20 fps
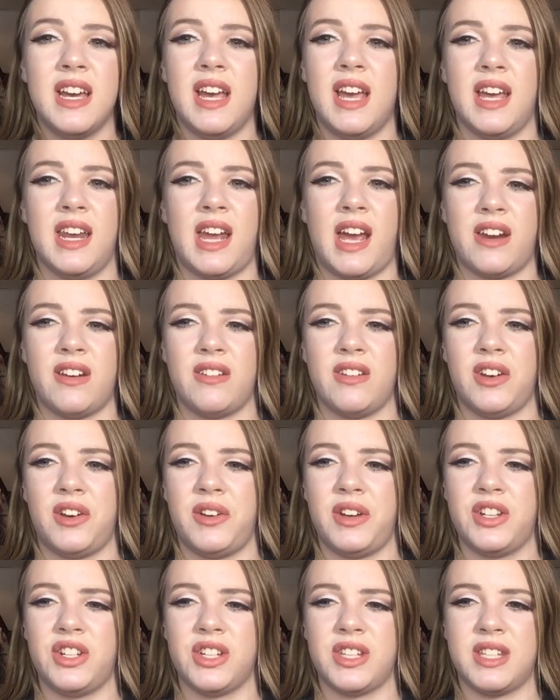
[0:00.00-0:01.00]
And I don't
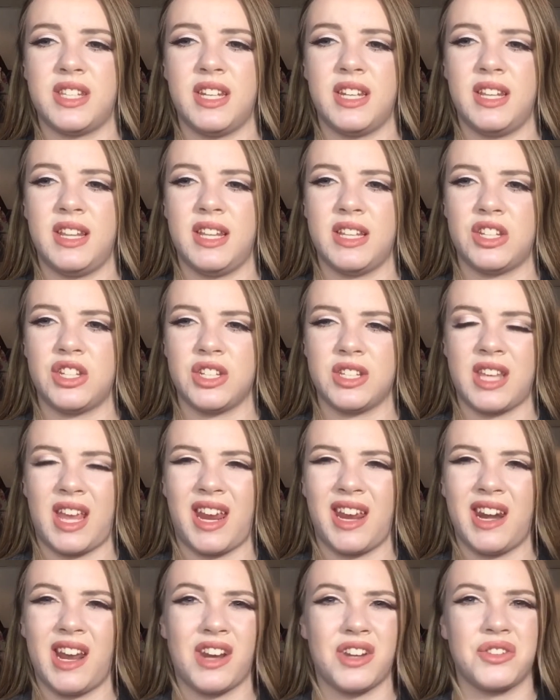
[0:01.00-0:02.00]
know, that's just like
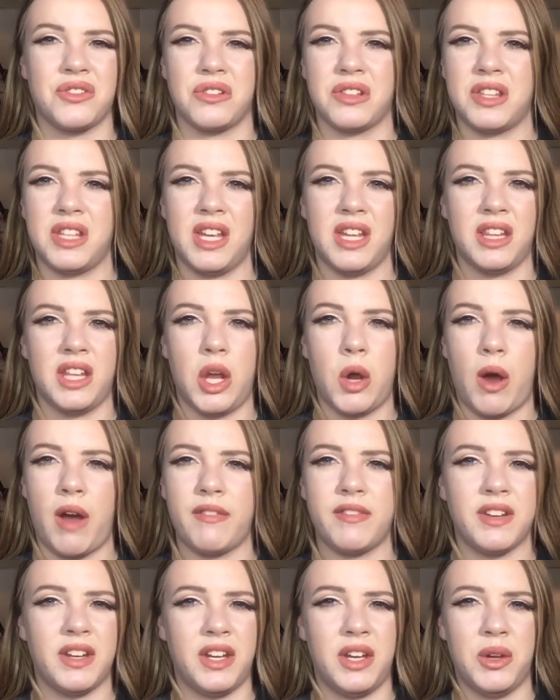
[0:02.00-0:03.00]
an extra thing that you
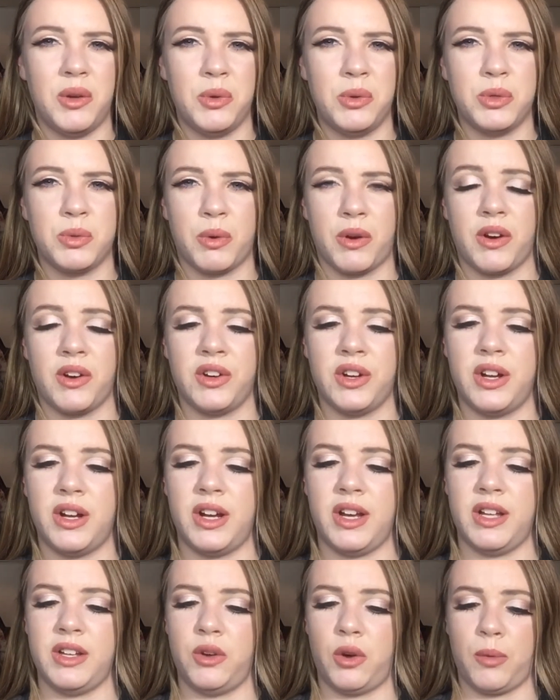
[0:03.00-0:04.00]
have to use, where
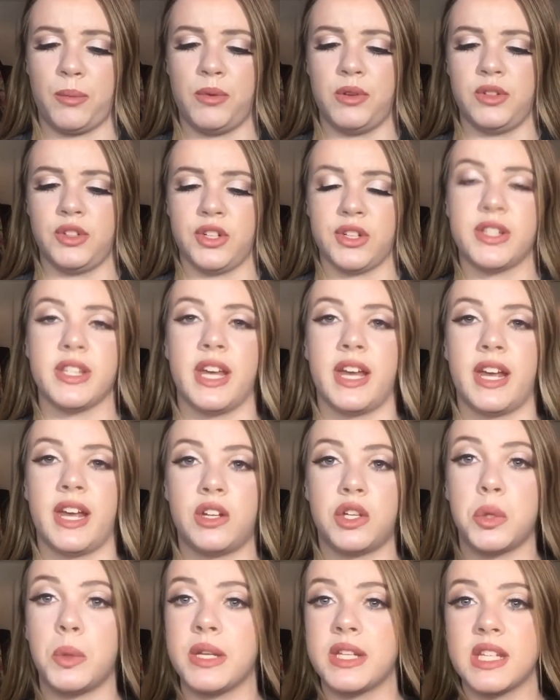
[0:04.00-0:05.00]
a normal just like
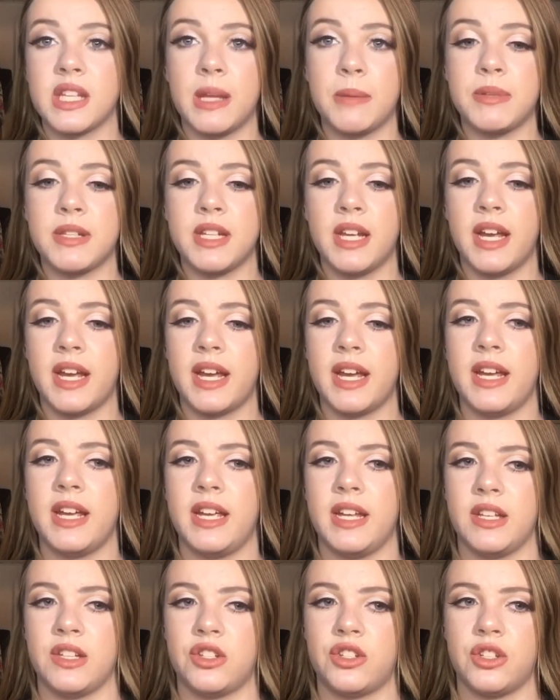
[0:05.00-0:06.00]
twist lipstick
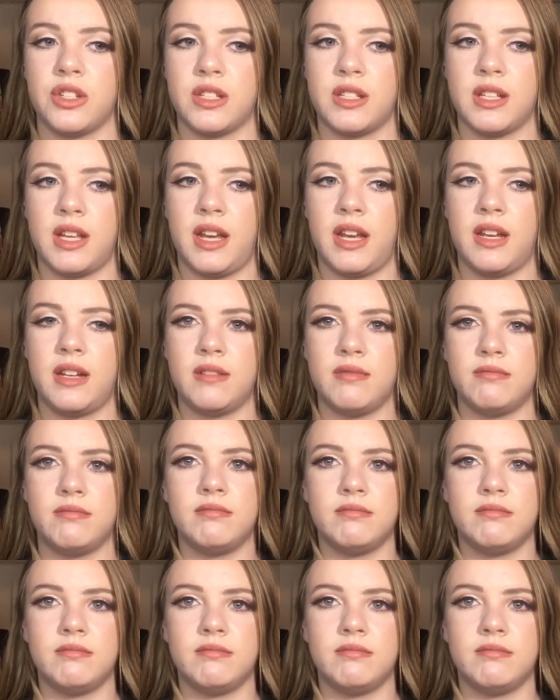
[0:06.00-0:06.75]
is just like